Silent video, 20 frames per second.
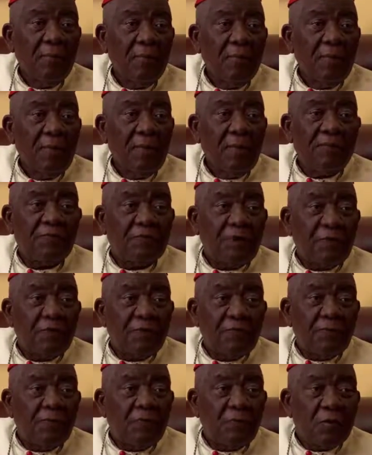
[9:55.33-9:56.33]
They are
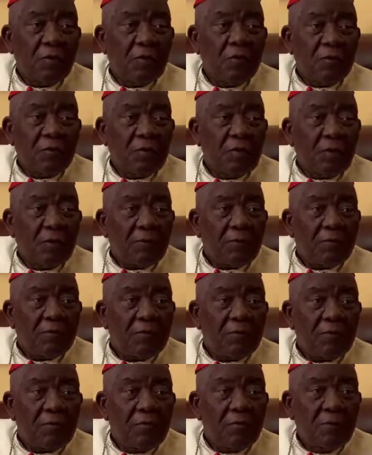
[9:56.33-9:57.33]
fighting for
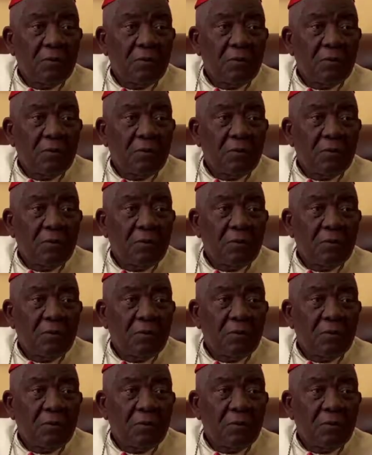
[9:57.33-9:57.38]
themselves.